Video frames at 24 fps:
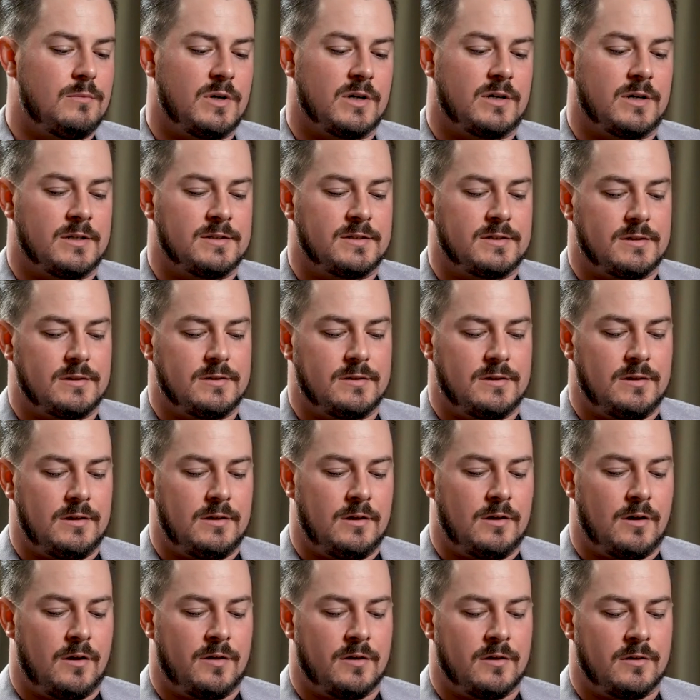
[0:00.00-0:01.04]
because
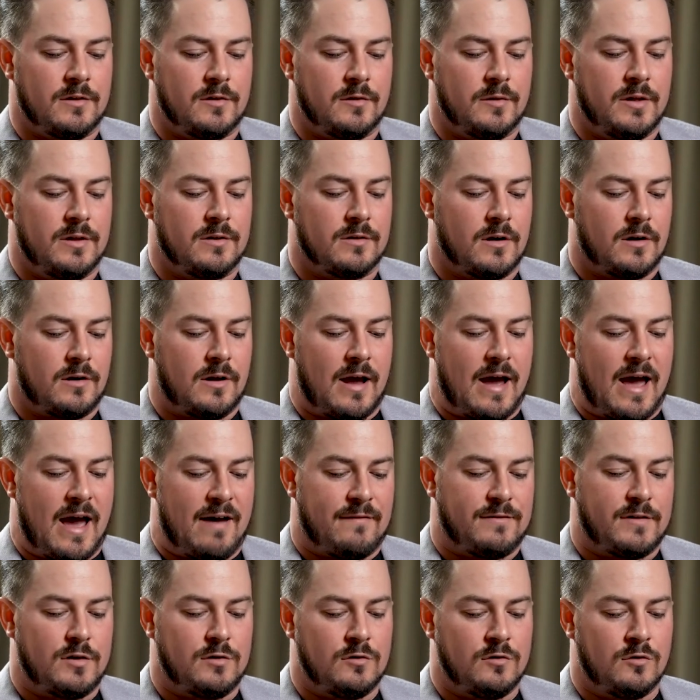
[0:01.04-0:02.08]
you know, they're either going to
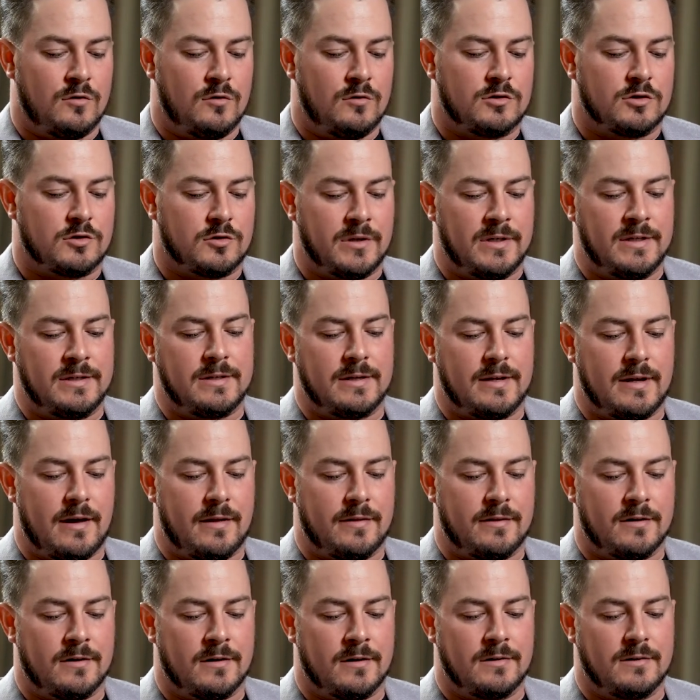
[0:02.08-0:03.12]
have to string
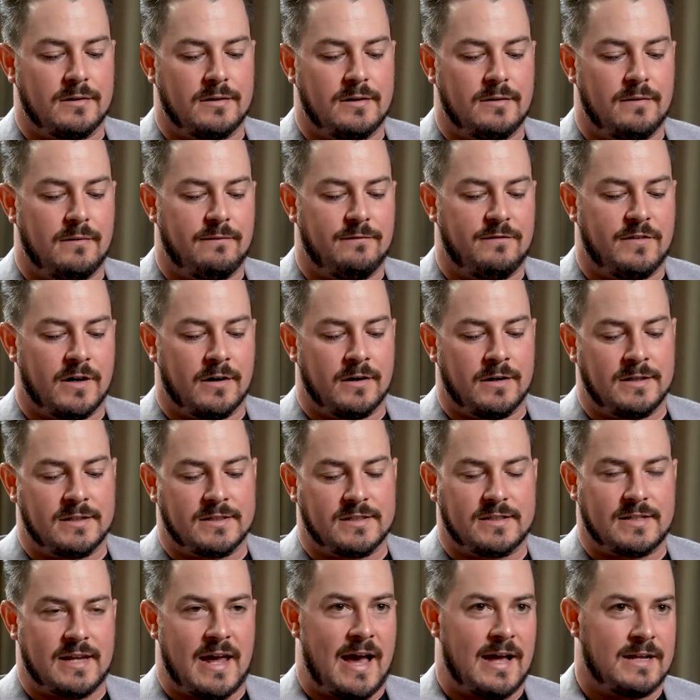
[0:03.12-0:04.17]
together various
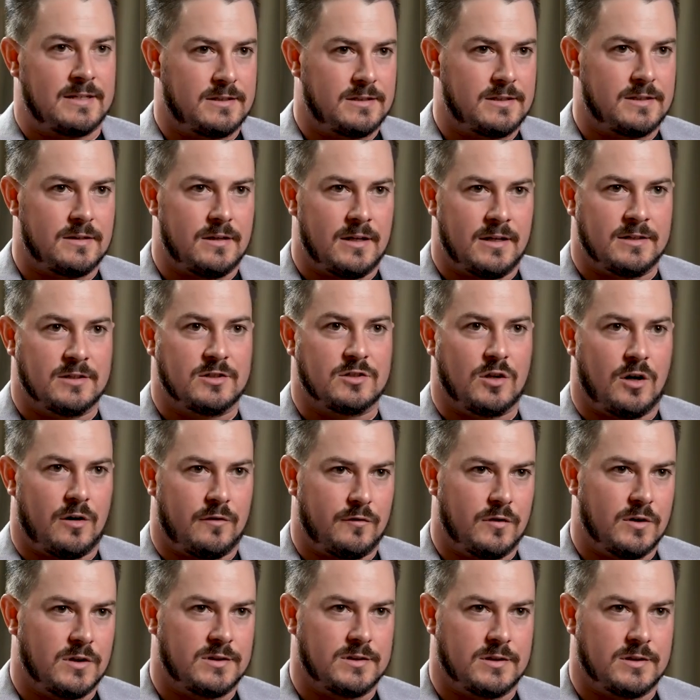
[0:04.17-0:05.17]
SaaS and software